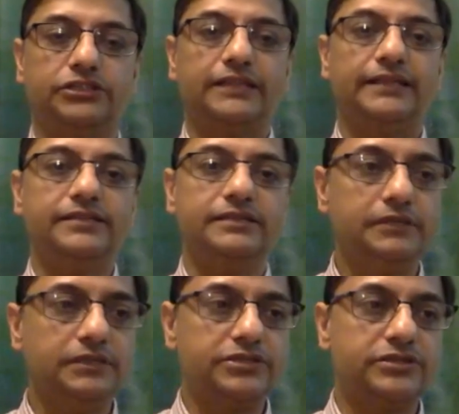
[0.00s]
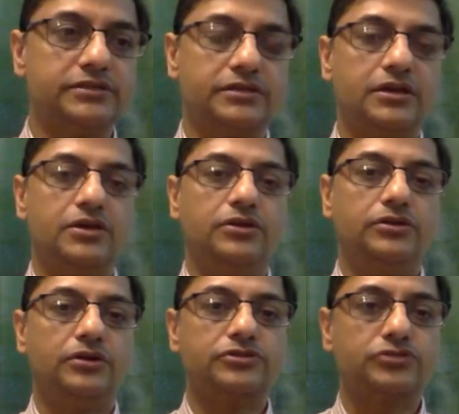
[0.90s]
And this emerges
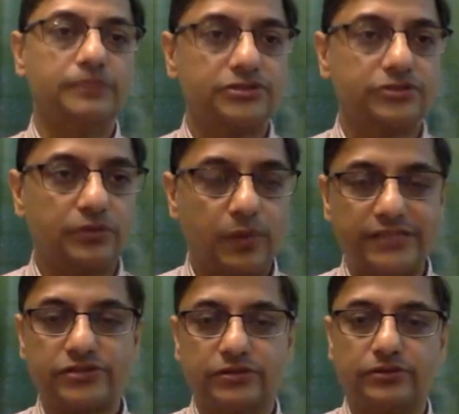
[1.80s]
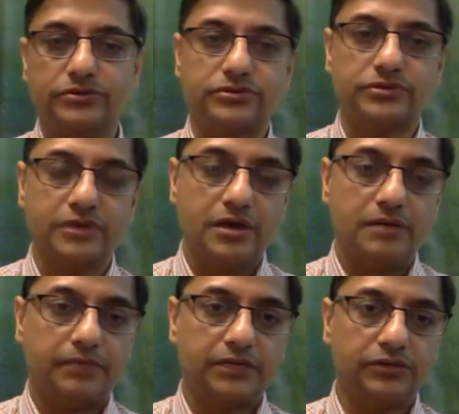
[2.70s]
not so much on the West Coast,
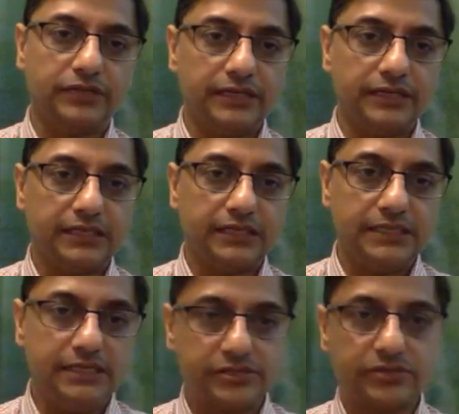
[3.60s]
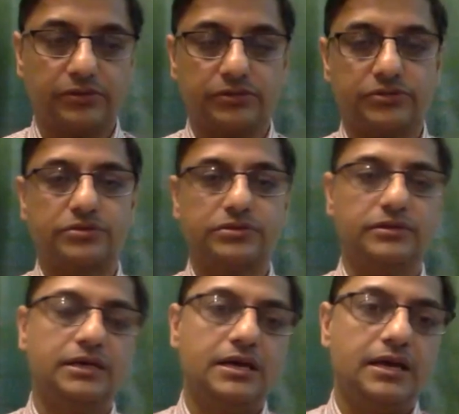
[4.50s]
but on the East Coast,
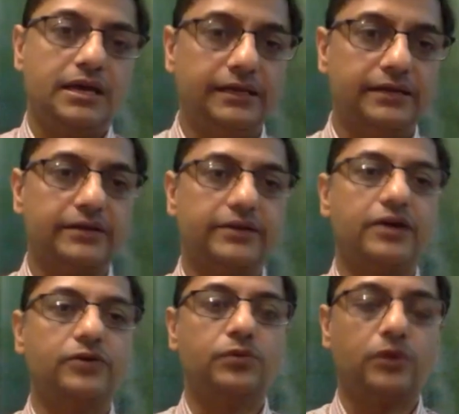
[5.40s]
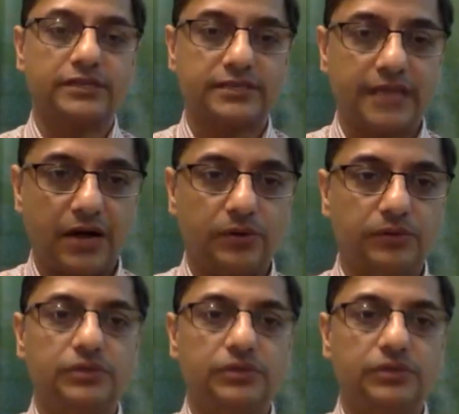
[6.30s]
in and around what is now